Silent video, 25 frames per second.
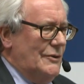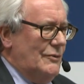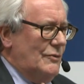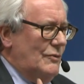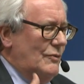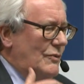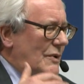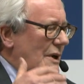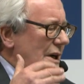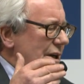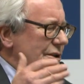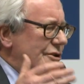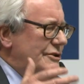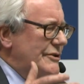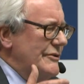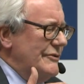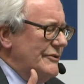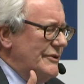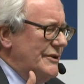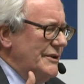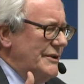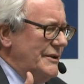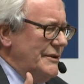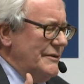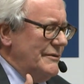why
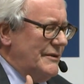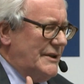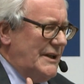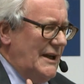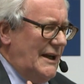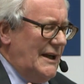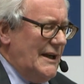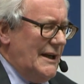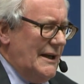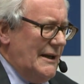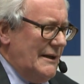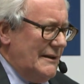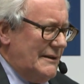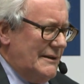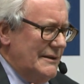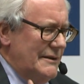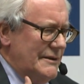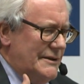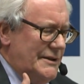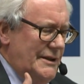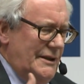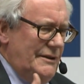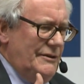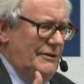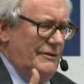shouldn't the UK
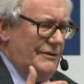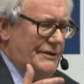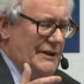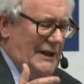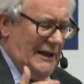continue